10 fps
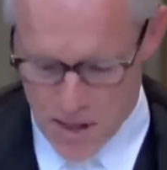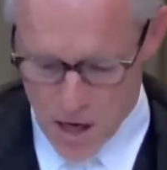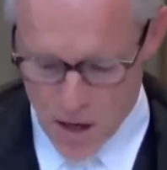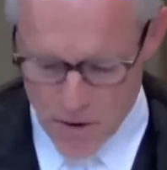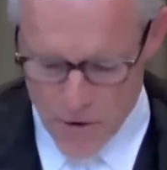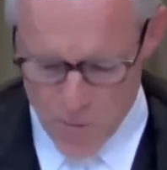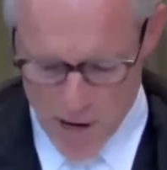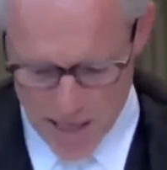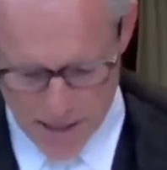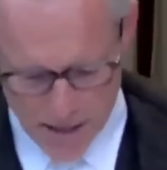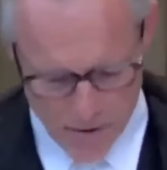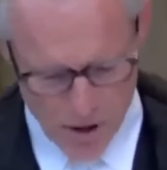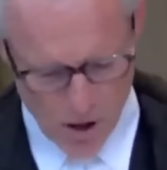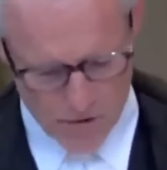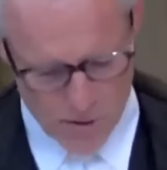and the only remaining
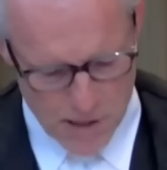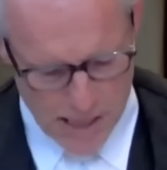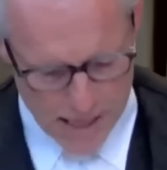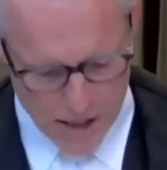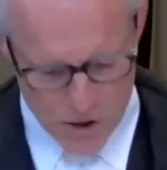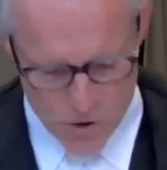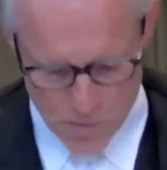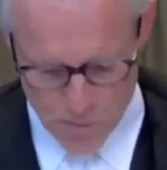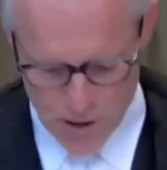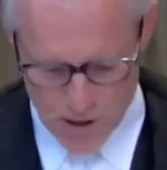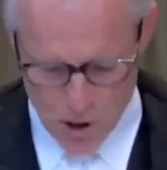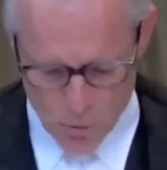area of the beleaguered strip